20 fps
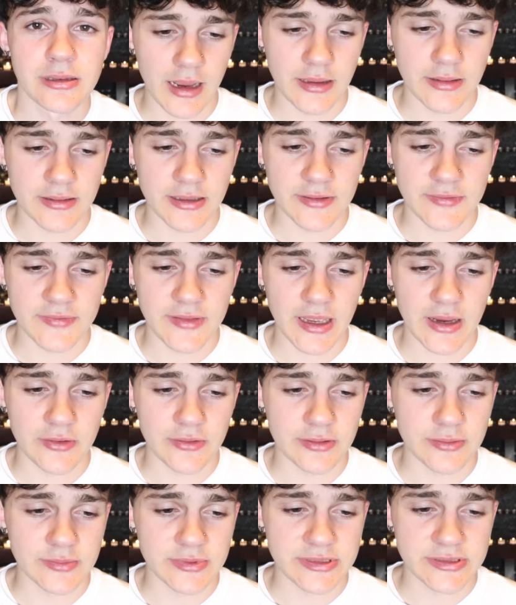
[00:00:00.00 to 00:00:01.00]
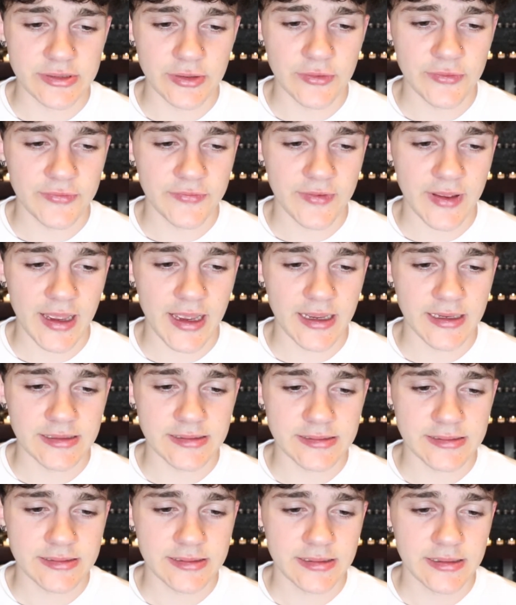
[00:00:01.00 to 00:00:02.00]
I left that room so
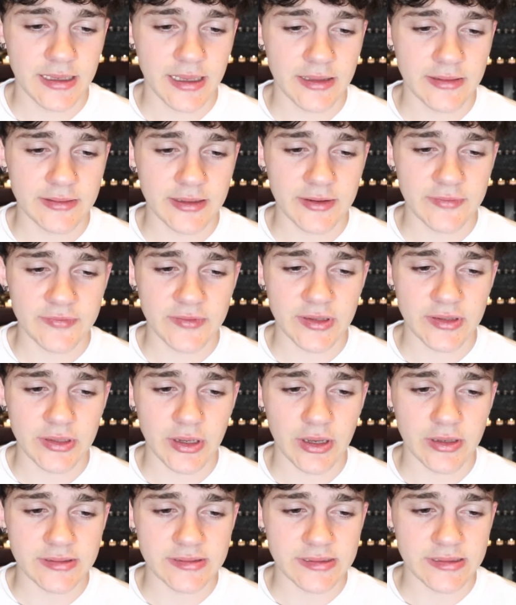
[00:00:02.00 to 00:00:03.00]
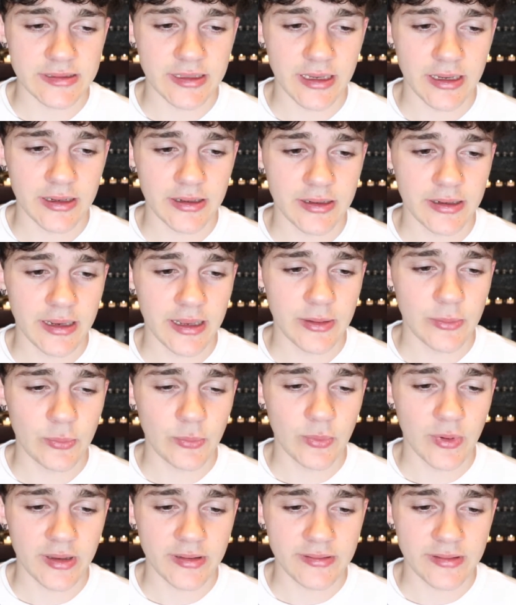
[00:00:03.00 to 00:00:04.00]
fast and left the dolls in there
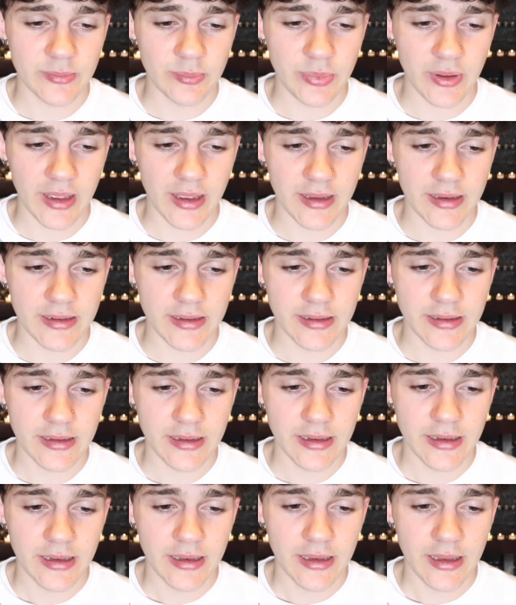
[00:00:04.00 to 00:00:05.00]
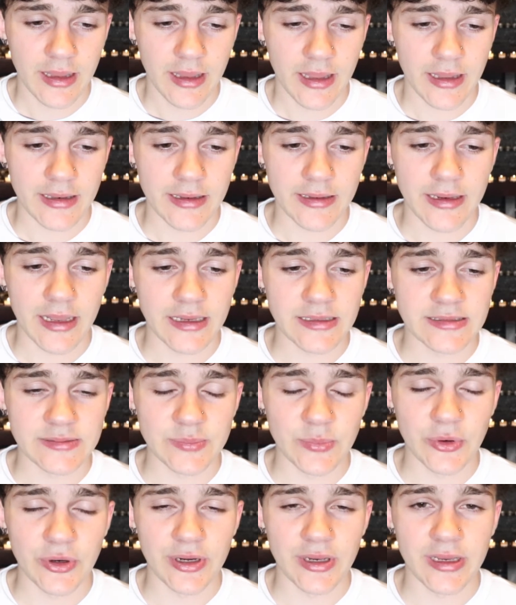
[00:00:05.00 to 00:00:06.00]
and went to bed. And the next
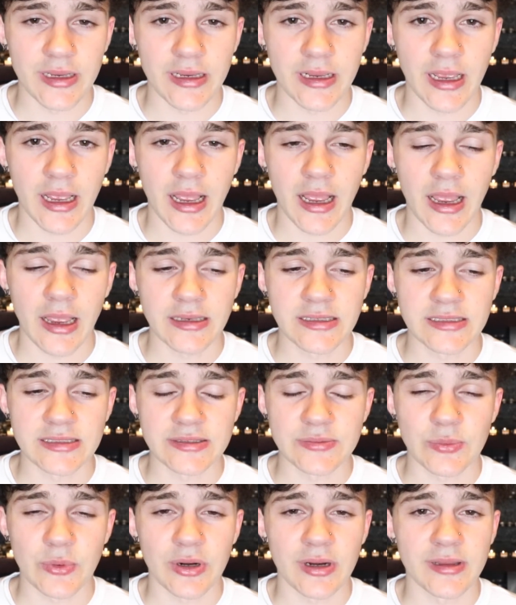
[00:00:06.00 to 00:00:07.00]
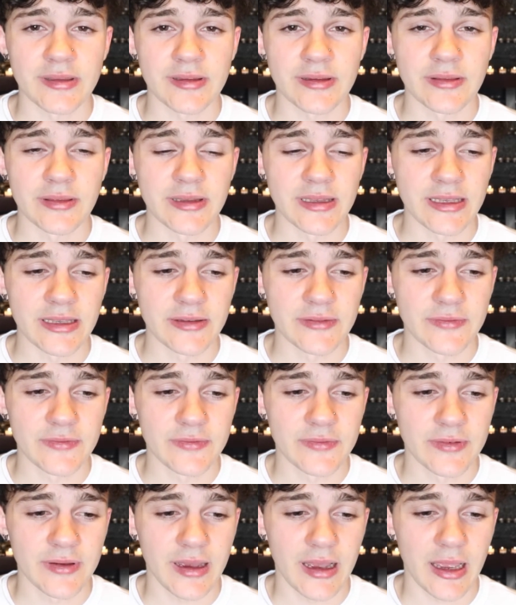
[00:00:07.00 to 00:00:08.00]
morning, I just wanted to
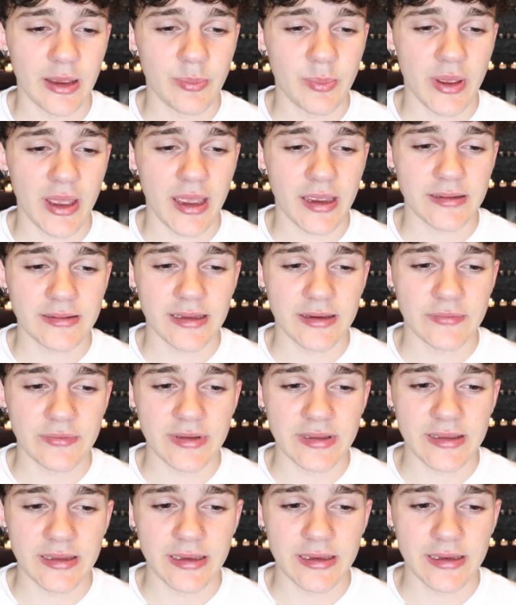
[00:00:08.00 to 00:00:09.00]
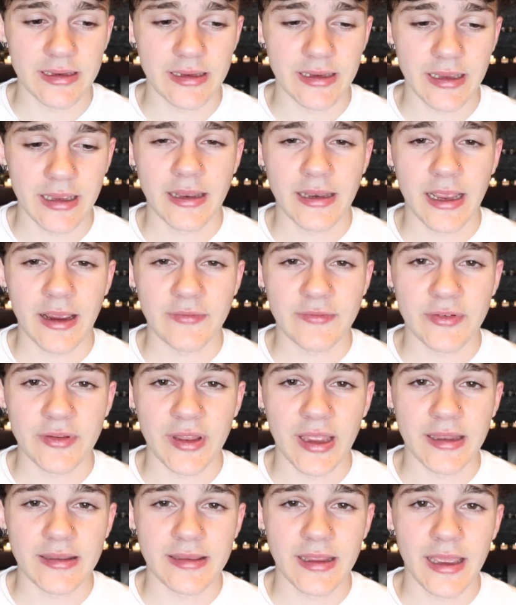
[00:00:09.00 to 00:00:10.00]
leave. I packed everything, and after
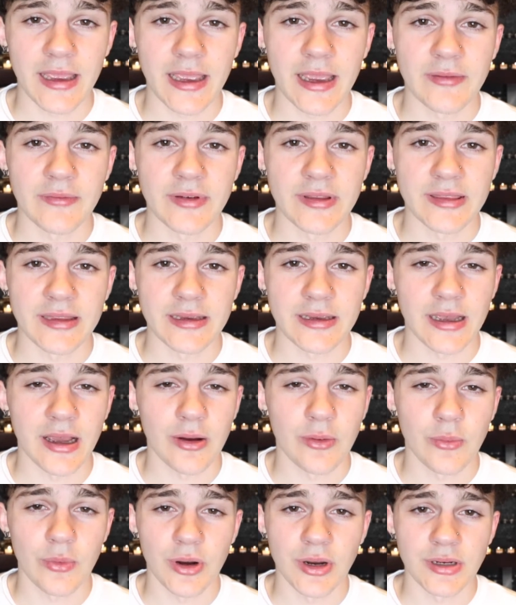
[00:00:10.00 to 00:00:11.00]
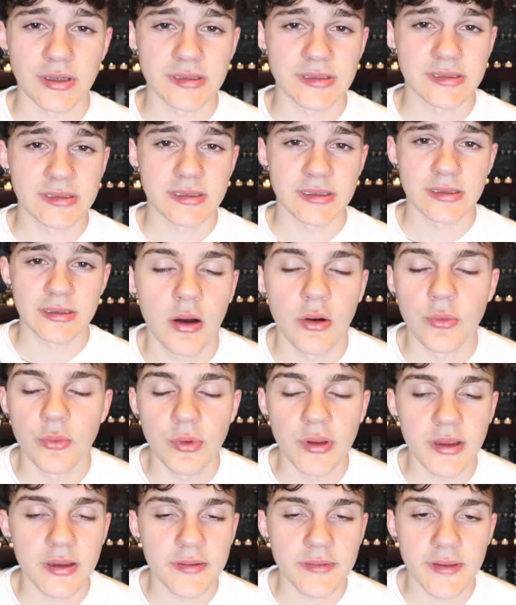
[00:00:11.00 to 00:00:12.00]
that day, everything got worse. A
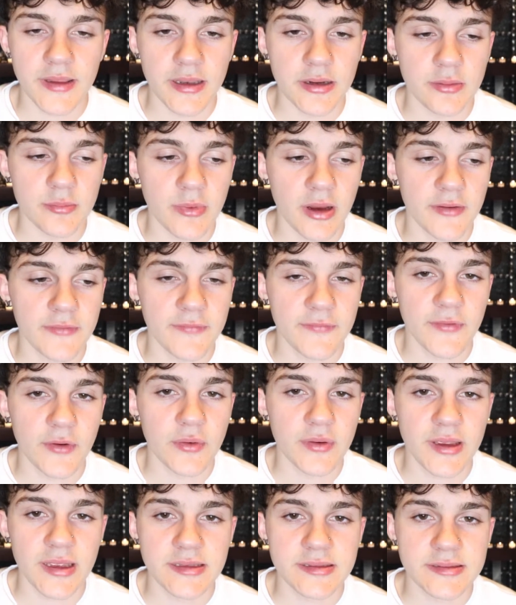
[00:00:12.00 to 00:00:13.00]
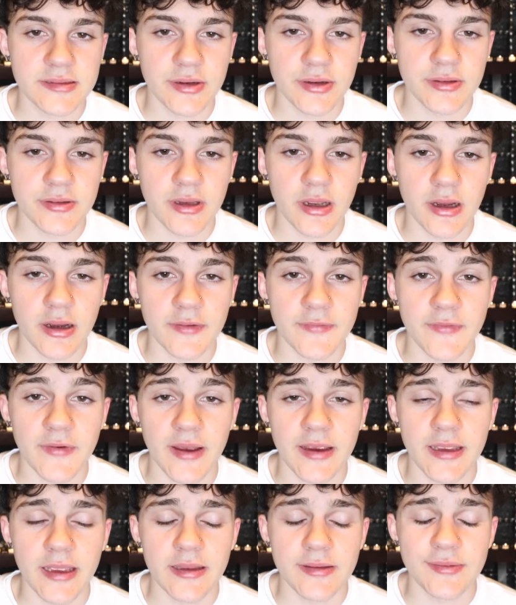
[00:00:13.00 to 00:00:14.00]
week later, my phone gets turned off.
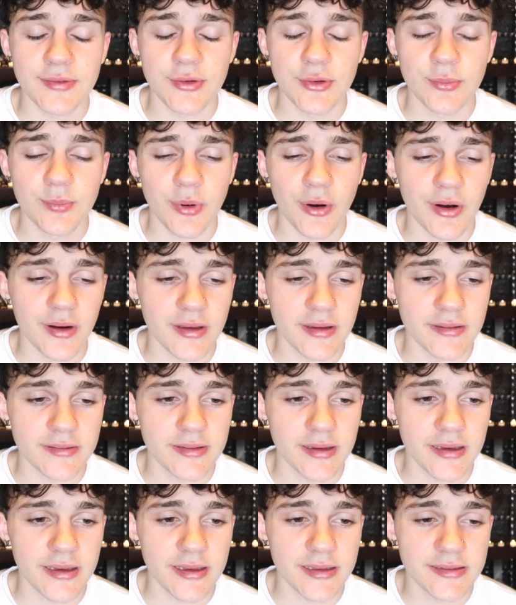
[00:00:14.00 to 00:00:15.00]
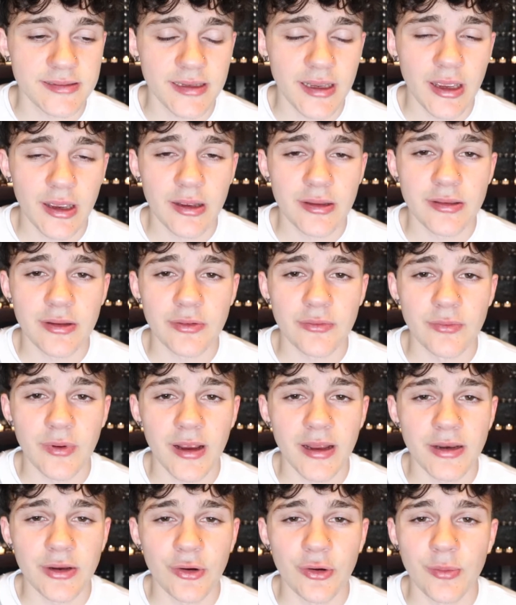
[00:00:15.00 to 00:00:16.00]
I get 2 parking tickets. The
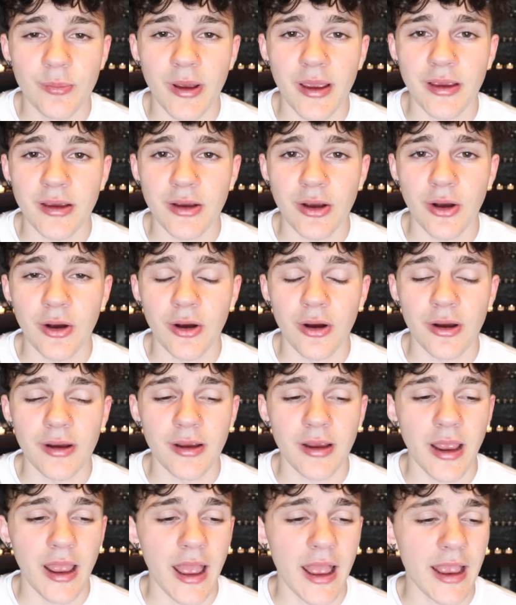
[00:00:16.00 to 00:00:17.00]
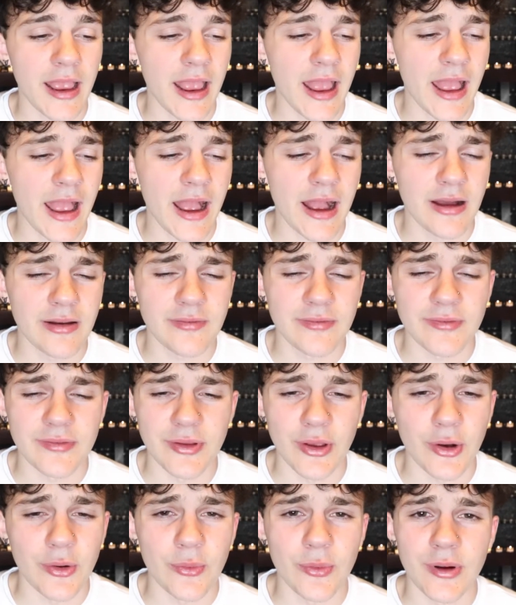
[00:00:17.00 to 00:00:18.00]
radio in my car out of
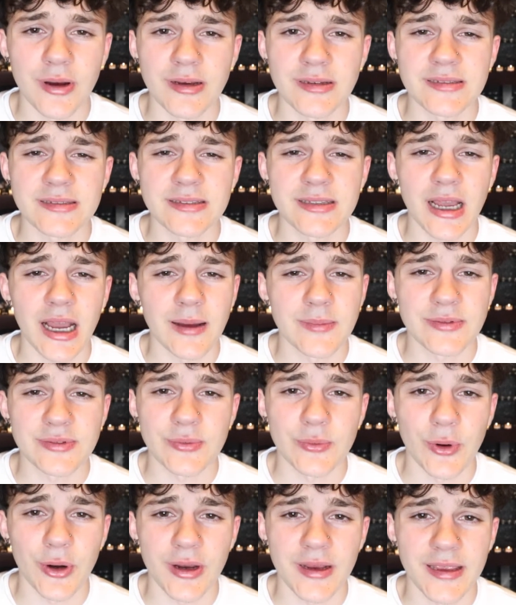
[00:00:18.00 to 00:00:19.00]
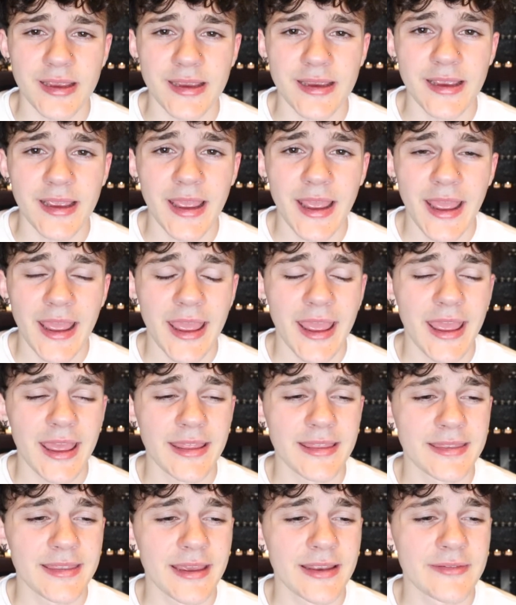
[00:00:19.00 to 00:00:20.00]
nowhere stops working,
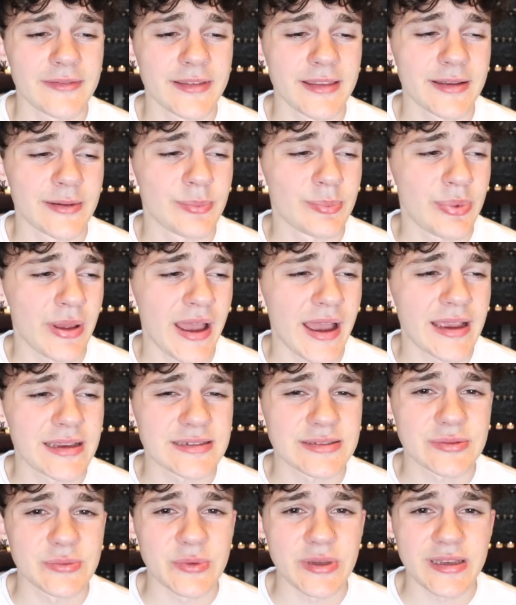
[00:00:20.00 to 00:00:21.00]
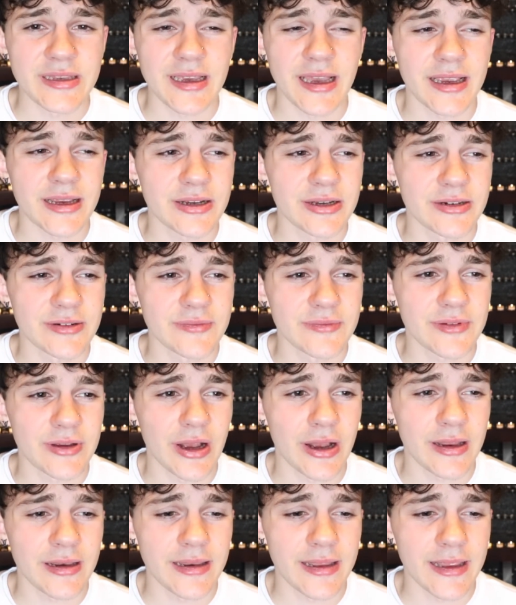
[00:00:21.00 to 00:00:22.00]
and then the past week I could have
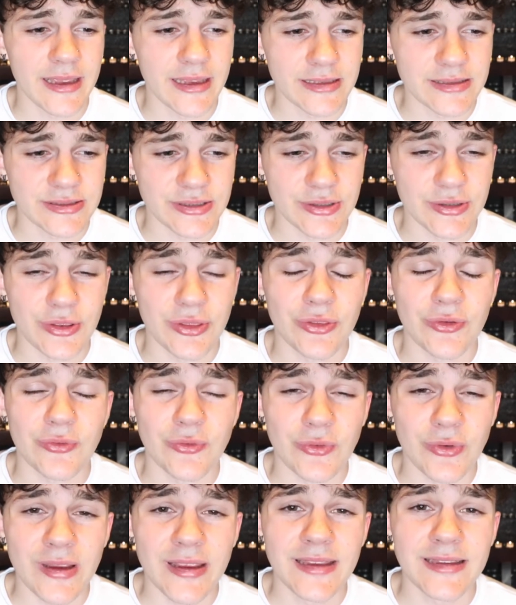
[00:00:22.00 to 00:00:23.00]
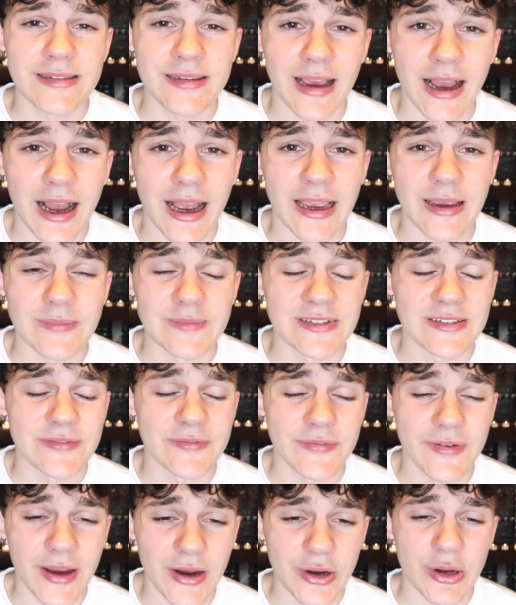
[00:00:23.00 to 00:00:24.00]
gotten injured 3 times
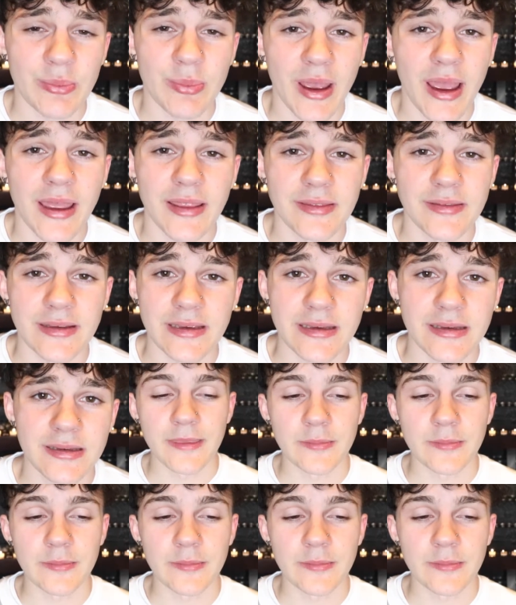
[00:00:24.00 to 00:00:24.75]
very badly.